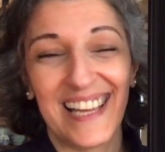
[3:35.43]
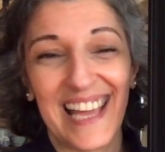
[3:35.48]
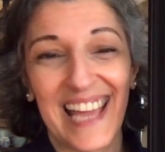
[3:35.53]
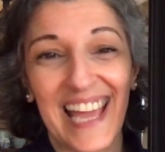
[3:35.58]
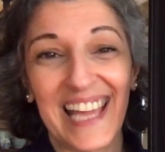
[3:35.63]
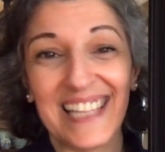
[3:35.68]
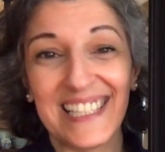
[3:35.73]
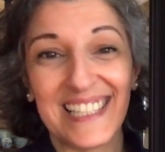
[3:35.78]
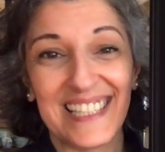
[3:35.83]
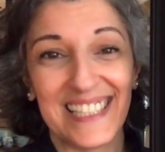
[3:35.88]

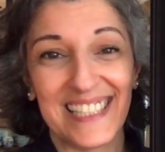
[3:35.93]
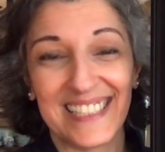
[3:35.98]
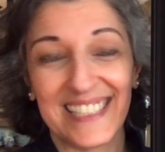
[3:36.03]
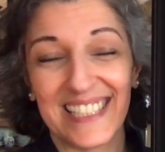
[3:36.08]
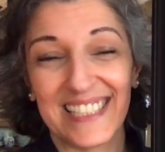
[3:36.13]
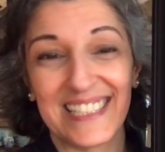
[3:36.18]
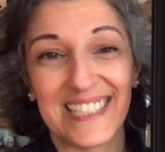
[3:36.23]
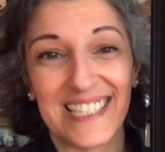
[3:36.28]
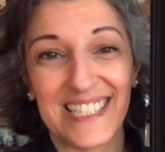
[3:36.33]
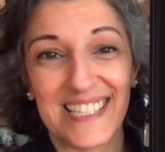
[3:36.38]
Anything
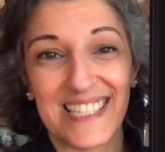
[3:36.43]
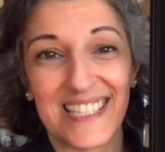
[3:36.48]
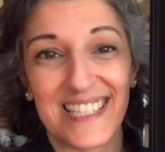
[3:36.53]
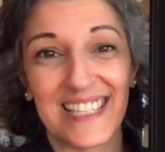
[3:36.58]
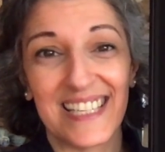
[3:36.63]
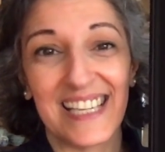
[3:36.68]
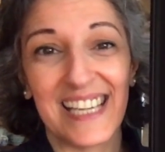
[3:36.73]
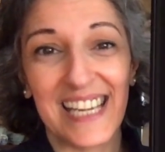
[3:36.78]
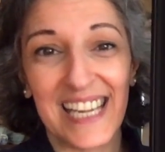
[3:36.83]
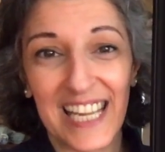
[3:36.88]
that is
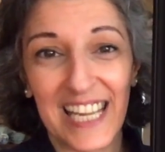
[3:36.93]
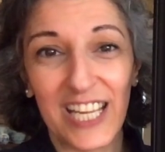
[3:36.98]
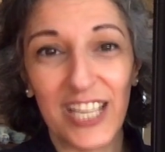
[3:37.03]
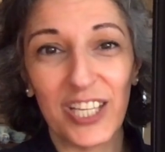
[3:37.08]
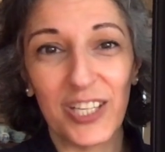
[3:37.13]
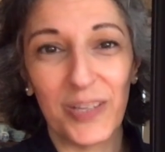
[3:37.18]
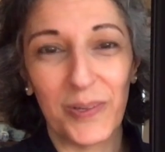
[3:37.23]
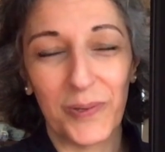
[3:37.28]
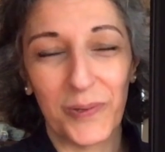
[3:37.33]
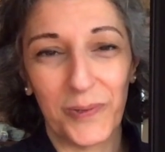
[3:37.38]
near
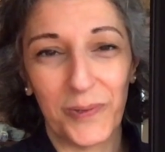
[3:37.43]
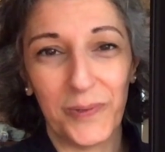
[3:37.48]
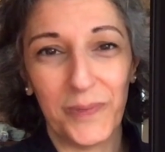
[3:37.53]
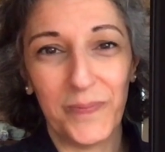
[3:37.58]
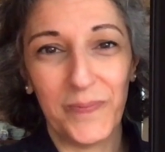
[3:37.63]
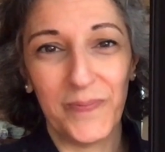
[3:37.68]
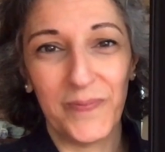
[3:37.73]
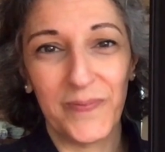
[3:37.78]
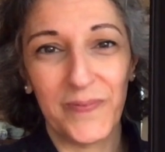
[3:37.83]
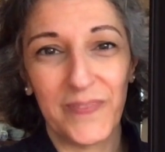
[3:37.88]
you,
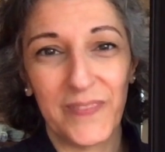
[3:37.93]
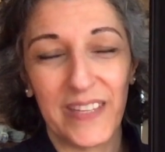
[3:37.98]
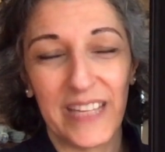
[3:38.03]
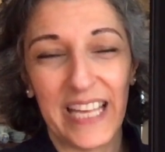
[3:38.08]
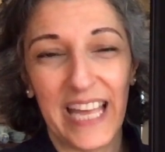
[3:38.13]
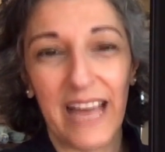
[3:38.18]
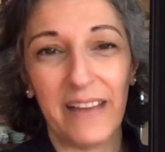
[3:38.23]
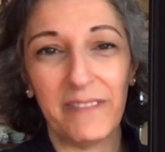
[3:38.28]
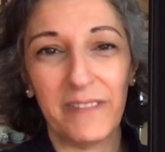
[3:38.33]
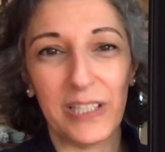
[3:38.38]

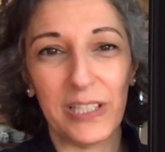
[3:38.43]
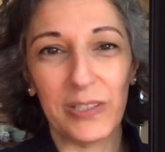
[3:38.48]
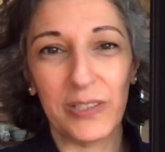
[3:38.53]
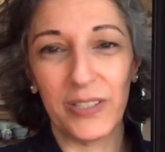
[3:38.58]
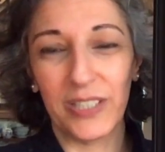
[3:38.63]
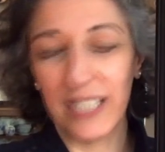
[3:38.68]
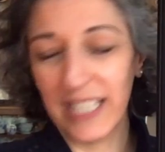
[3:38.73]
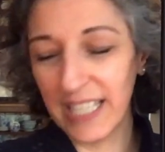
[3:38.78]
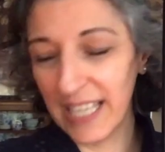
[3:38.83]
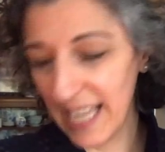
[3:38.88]
have a
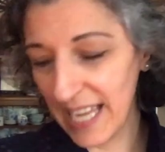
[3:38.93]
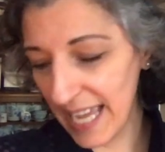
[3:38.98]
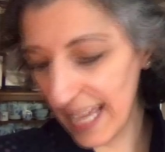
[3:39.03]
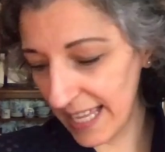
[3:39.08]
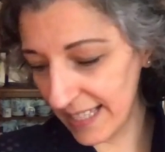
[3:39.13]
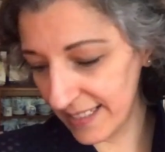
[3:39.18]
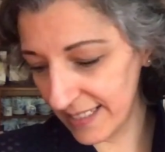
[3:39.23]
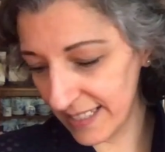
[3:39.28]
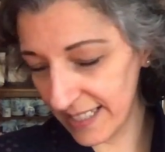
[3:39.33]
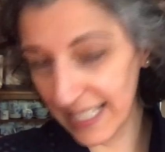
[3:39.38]
look
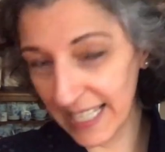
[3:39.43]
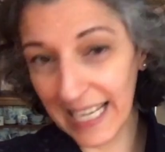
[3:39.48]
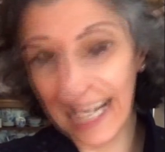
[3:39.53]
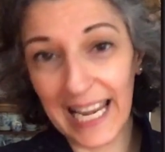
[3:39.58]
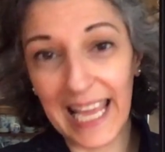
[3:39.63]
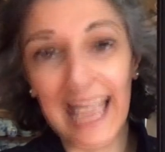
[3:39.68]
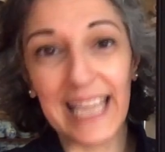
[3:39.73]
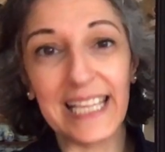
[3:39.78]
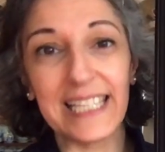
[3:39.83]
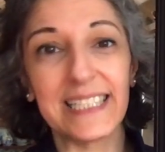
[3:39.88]
and
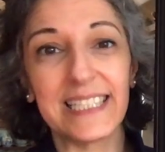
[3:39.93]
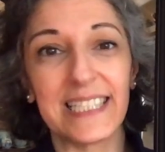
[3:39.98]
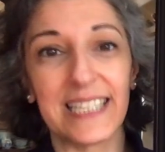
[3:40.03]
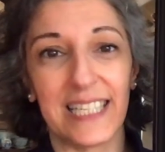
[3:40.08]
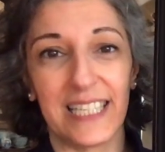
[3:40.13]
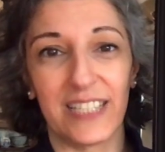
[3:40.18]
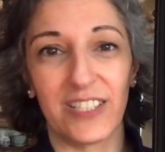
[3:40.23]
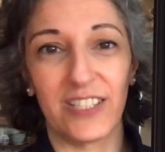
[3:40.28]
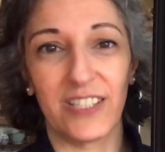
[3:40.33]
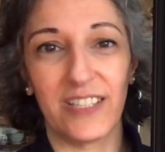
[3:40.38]
relate
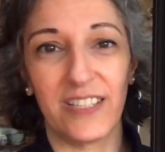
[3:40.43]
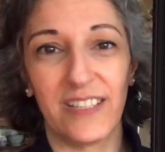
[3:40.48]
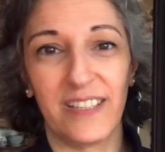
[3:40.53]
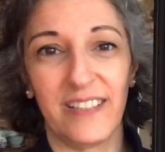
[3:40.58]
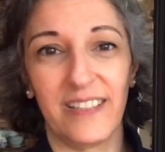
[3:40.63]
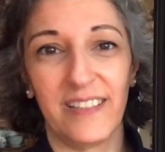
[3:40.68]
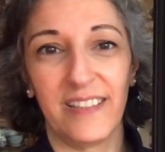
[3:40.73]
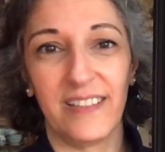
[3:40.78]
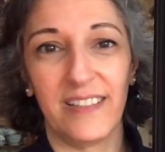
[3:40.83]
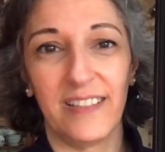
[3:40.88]
it
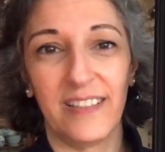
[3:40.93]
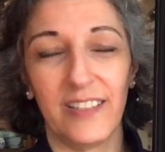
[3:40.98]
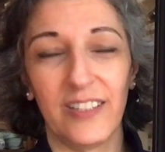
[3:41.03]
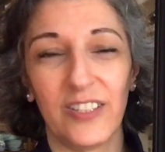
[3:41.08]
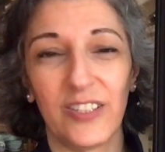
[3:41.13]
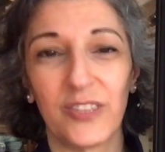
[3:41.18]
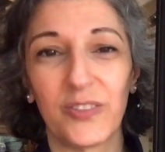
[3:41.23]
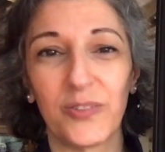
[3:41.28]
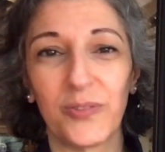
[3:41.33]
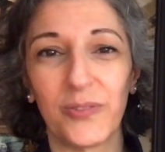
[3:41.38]

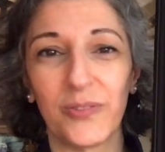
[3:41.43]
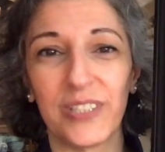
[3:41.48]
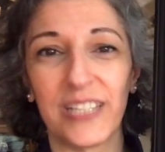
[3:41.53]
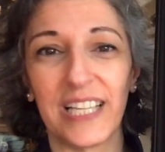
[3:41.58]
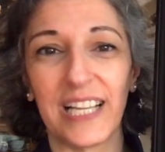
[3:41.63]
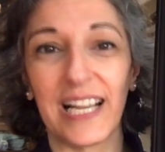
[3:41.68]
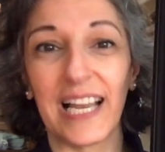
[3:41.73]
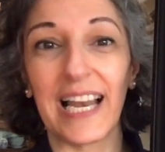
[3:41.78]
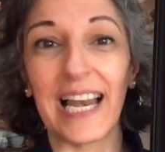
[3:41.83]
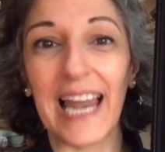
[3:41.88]
to
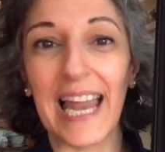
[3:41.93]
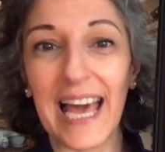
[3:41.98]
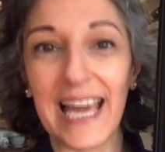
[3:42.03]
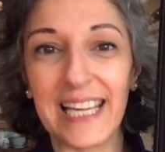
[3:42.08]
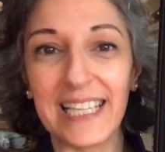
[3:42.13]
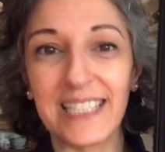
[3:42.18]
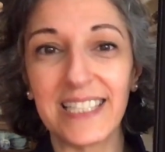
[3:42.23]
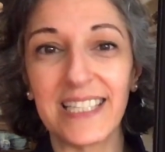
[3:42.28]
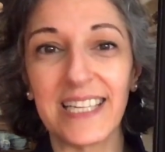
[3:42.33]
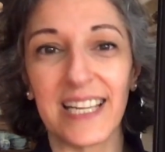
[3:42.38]
the
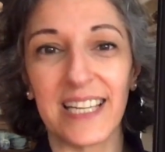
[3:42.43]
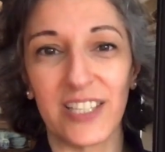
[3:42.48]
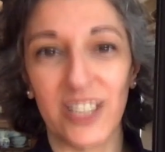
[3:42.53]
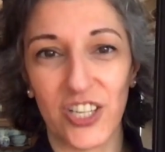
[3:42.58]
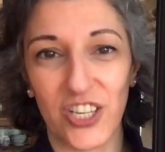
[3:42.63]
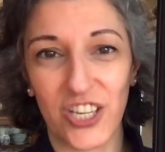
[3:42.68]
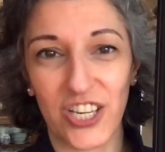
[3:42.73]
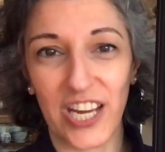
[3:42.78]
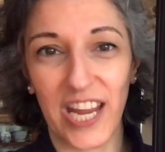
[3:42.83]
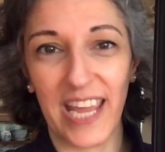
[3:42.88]
light and
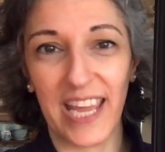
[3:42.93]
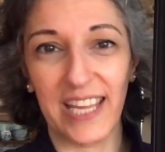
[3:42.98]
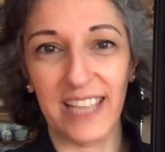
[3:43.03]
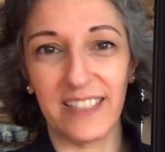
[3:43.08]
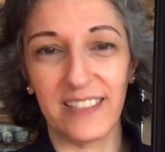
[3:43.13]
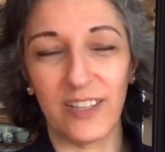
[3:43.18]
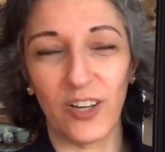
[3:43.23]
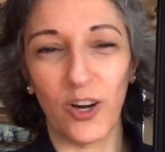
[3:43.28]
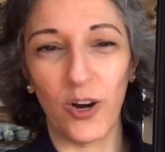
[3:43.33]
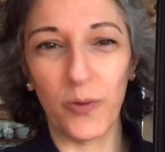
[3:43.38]

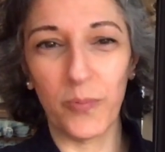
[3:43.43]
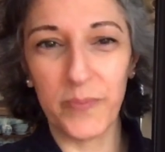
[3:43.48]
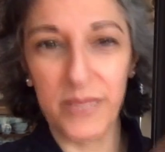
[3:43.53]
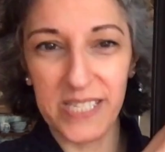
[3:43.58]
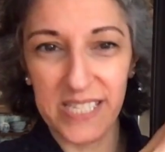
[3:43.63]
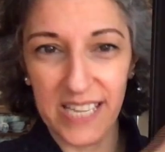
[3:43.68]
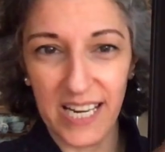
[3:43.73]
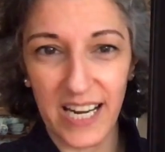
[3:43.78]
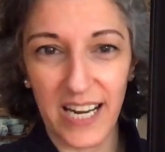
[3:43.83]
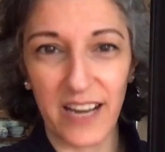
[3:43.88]
shade.
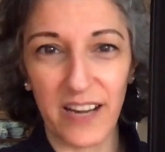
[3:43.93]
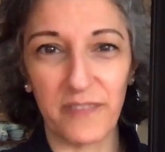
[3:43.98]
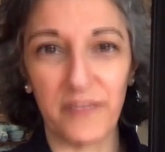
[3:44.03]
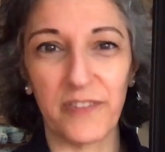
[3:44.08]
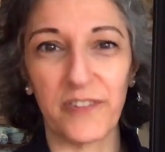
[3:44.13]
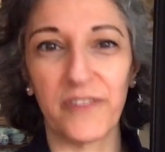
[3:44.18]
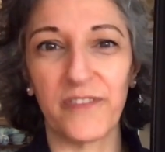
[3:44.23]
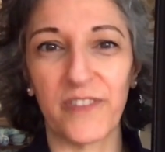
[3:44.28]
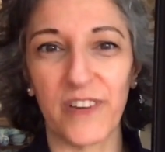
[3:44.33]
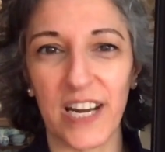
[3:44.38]
Observe
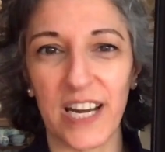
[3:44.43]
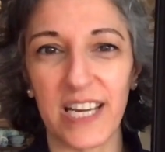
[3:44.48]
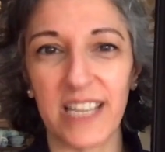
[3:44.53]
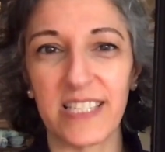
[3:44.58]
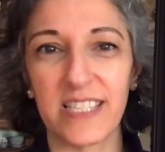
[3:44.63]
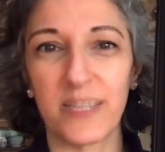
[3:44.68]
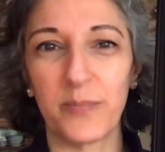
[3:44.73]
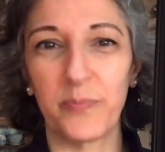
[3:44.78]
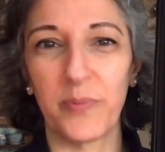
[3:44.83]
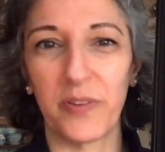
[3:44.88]

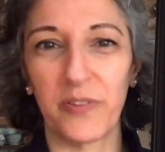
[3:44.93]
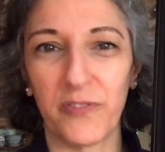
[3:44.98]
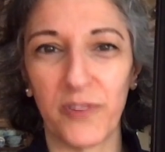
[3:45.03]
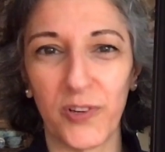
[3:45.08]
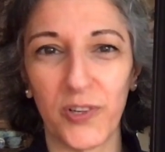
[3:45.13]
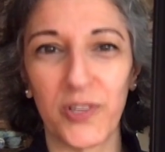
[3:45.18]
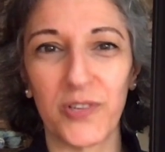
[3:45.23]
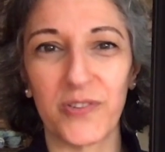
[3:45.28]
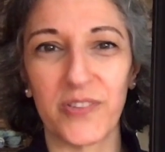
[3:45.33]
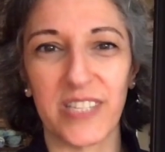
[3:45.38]
first
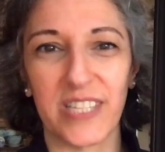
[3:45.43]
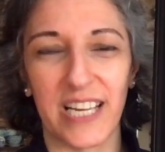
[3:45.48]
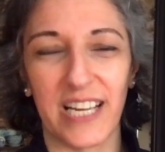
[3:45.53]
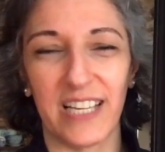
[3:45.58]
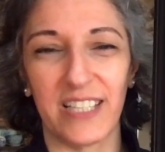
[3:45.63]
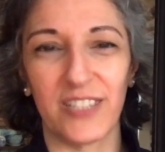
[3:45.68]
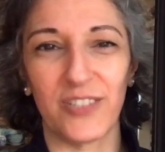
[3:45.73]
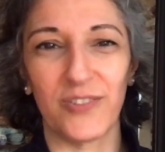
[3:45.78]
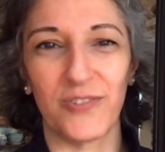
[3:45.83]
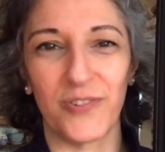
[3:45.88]
before you
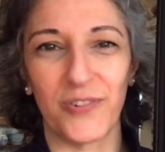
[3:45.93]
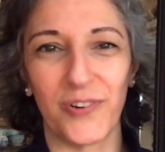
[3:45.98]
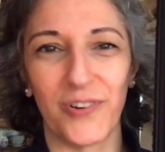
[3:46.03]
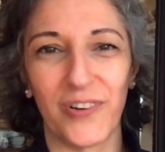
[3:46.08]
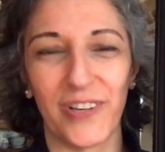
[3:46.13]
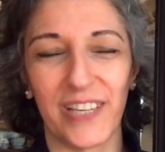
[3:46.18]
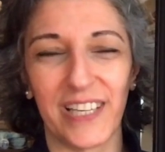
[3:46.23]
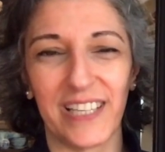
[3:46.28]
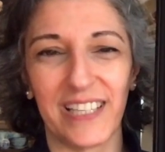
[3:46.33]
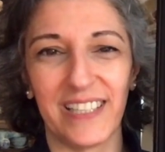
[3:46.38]
start
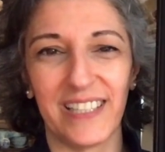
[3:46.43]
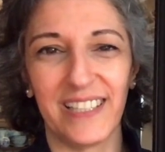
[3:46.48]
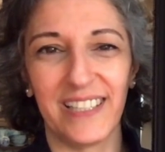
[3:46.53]
drawing.